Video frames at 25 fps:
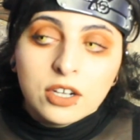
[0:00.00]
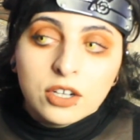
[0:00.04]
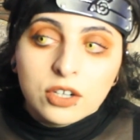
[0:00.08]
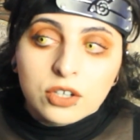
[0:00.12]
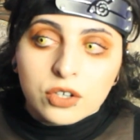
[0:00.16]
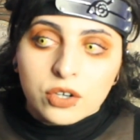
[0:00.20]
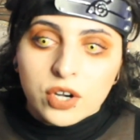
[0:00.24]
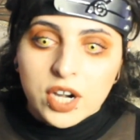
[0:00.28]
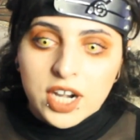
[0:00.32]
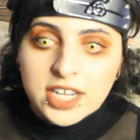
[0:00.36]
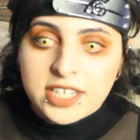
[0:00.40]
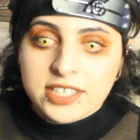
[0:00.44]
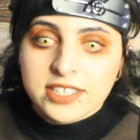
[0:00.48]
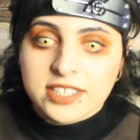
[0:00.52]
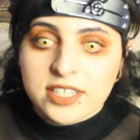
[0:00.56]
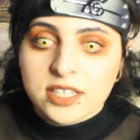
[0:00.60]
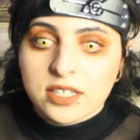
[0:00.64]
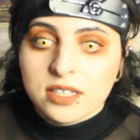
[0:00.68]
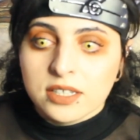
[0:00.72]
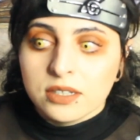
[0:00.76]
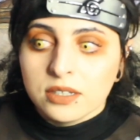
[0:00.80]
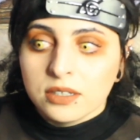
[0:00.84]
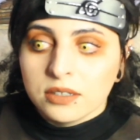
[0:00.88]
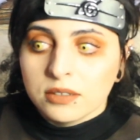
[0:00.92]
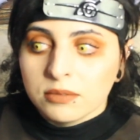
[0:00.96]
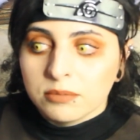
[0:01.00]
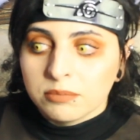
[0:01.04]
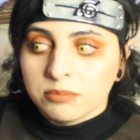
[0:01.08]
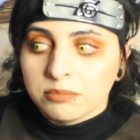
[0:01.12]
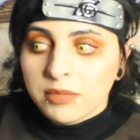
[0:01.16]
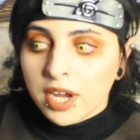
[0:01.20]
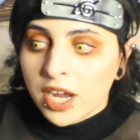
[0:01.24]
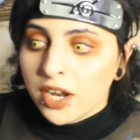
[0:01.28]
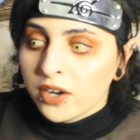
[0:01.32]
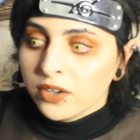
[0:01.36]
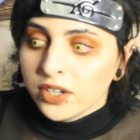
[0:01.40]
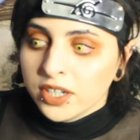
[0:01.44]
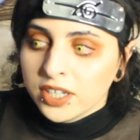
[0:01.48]
crazy
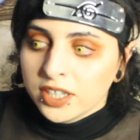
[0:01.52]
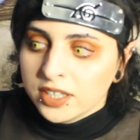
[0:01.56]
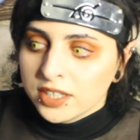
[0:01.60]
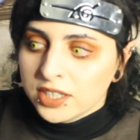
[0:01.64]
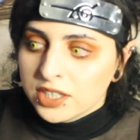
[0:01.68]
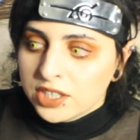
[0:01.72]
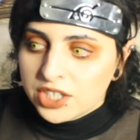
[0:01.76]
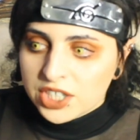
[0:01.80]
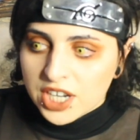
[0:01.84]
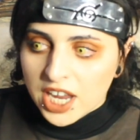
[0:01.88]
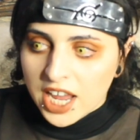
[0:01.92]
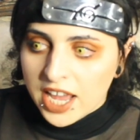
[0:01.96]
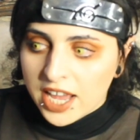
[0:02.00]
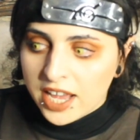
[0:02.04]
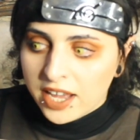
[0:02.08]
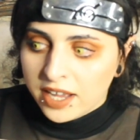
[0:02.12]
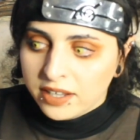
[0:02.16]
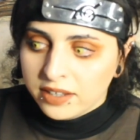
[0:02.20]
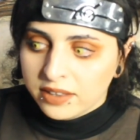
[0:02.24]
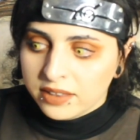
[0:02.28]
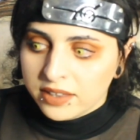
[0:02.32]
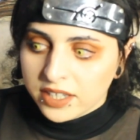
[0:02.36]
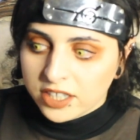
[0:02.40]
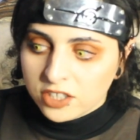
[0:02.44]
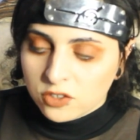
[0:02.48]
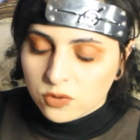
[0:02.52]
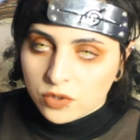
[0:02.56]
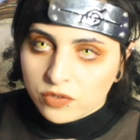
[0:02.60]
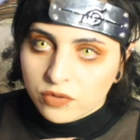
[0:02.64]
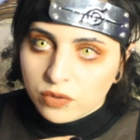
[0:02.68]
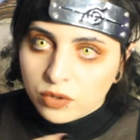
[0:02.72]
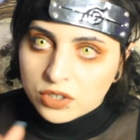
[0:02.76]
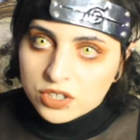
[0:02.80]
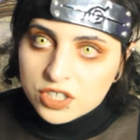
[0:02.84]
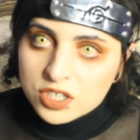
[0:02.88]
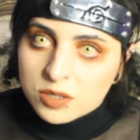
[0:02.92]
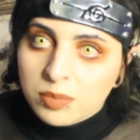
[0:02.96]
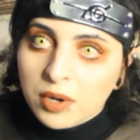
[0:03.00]
marriage, and things were
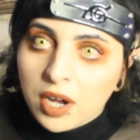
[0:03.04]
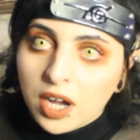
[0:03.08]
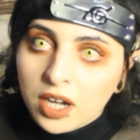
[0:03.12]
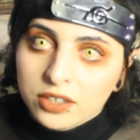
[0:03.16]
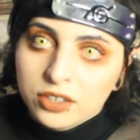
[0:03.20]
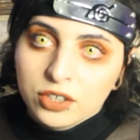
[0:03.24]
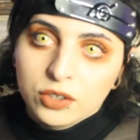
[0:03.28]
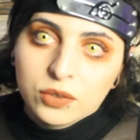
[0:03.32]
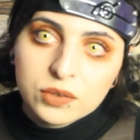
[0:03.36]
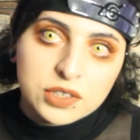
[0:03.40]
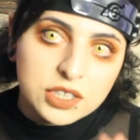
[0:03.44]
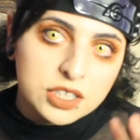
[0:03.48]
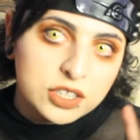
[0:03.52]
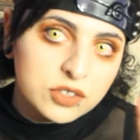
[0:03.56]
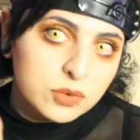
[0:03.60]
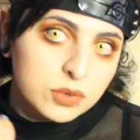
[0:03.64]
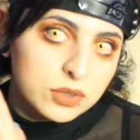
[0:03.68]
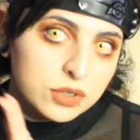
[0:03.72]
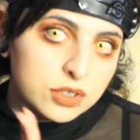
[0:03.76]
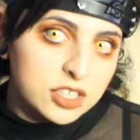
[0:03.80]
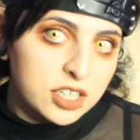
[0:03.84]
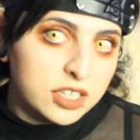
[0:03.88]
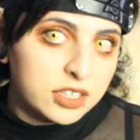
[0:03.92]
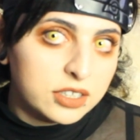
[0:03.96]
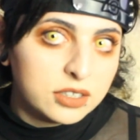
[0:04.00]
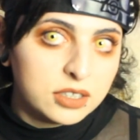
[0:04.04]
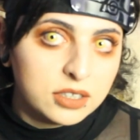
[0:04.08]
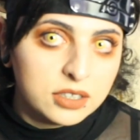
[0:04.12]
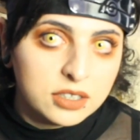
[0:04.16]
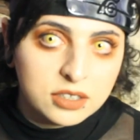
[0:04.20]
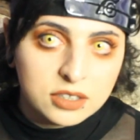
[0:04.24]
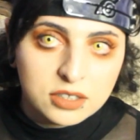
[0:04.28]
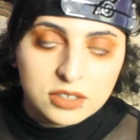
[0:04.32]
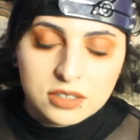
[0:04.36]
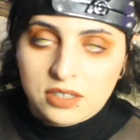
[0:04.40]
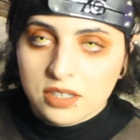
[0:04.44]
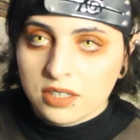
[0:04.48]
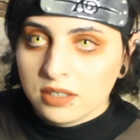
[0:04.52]
forced upon you, things were done
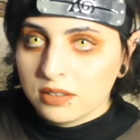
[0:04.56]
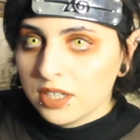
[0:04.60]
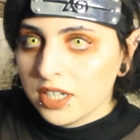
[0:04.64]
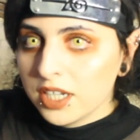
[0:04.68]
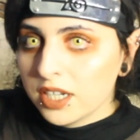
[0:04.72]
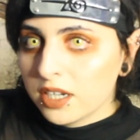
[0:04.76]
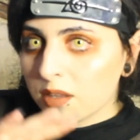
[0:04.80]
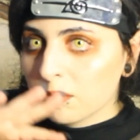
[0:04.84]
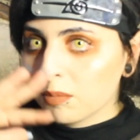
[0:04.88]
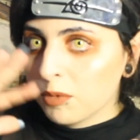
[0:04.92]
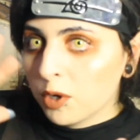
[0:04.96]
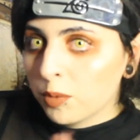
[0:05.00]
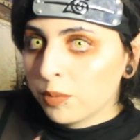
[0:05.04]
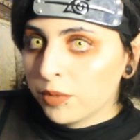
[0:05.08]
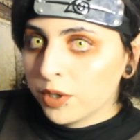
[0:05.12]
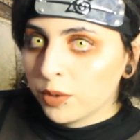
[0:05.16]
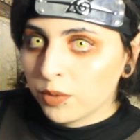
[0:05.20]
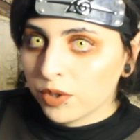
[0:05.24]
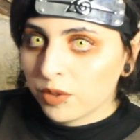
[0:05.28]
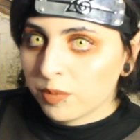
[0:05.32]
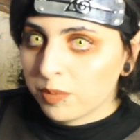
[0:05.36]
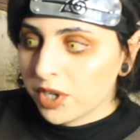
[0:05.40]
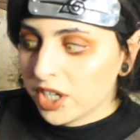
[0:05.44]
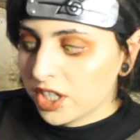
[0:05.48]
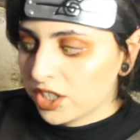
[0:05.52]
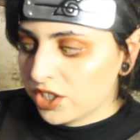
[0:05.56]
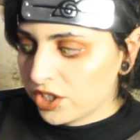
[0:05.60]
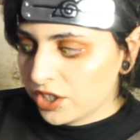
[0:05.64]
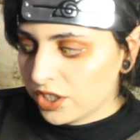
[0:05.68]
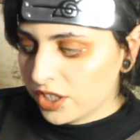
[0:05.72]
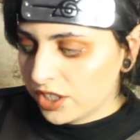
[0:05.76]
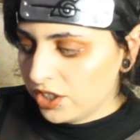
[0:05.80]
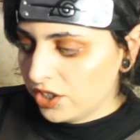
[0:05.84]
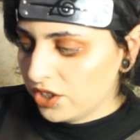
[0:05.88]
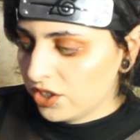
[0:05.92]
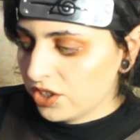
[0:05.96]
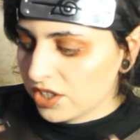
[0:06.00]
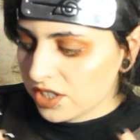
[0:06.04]
in the heat of the moment with pressure,
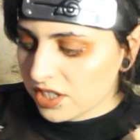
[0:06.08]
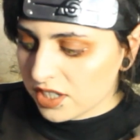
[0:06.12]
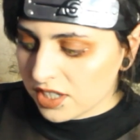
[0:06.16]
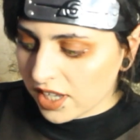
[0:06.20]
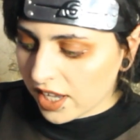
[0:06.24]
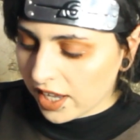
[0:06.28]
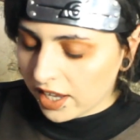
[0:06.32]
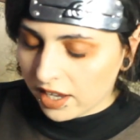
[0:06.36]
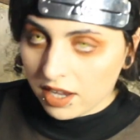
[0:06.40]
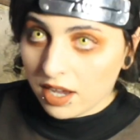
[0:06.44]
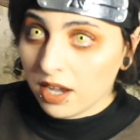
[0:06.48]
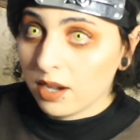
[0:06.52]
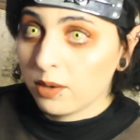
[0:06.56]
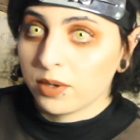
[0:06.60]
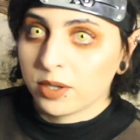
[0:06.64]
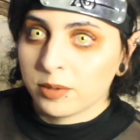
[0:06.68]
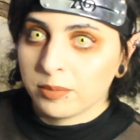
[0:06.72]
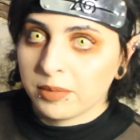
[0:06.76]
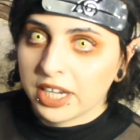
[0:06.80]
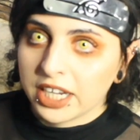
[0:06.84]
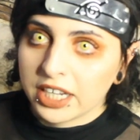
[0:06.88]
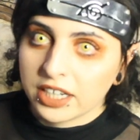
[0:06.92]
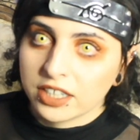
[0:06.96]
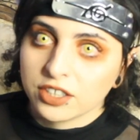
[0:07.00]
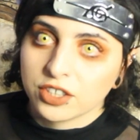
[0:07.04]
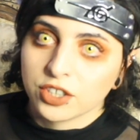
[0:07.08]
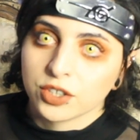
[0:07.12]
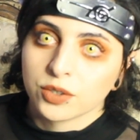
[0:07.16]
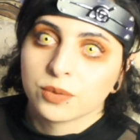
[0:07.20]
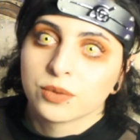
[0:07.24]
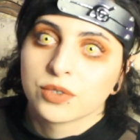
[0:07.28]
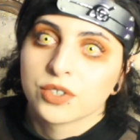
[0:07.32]
and you're just like, what am I gonna do?